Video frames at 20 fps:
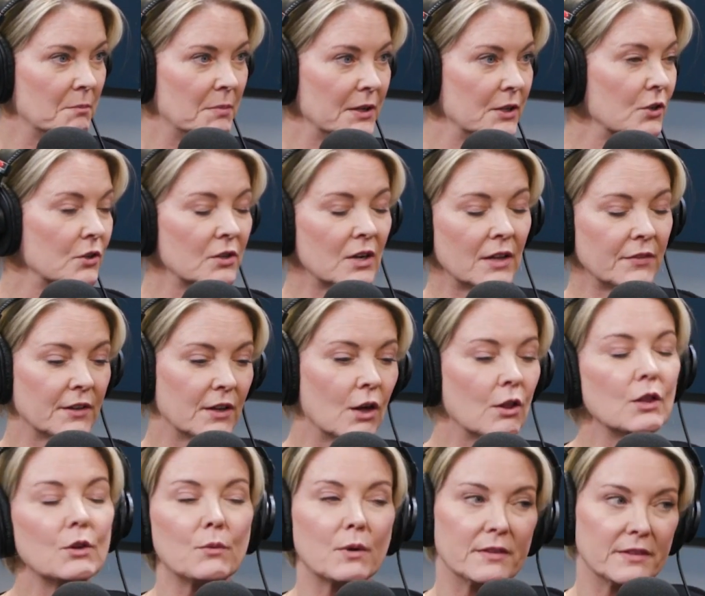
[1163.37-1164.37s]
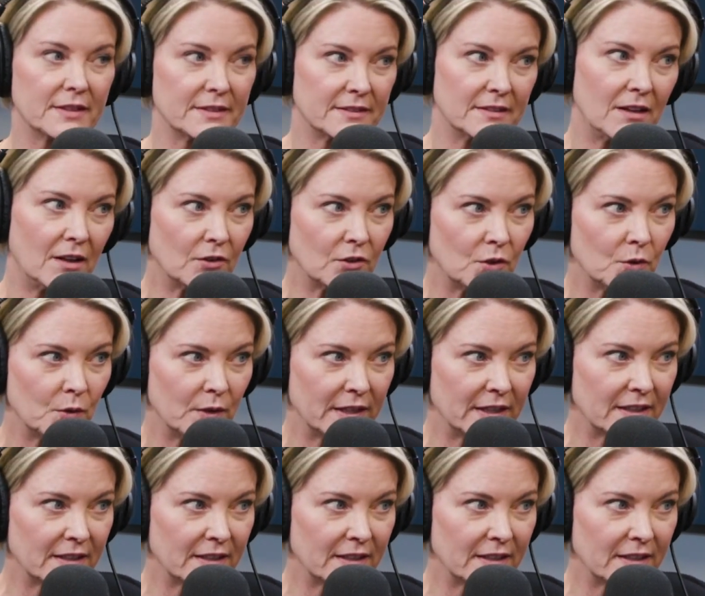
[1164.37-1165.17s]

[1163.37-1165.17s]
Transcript: But you're not the only one that's not doing